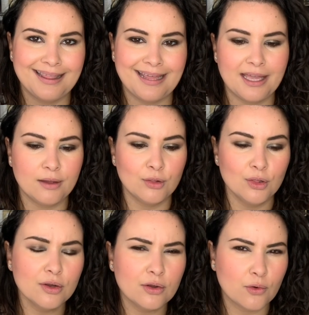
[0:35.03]
they
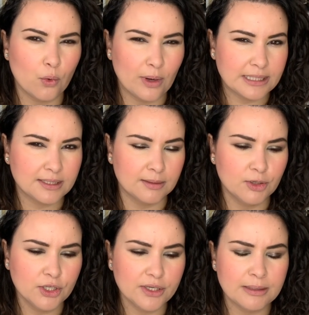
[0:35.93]
look quite
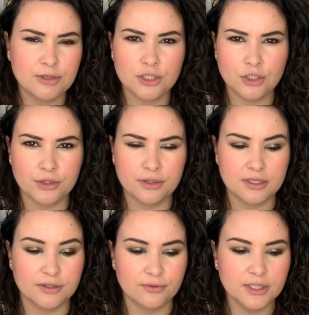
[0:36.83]
similar. Let me just show you
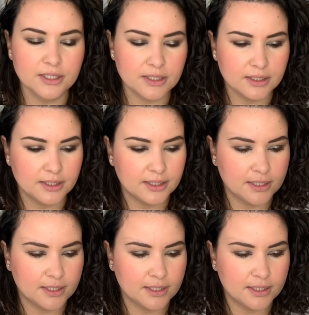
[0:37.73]
the difference.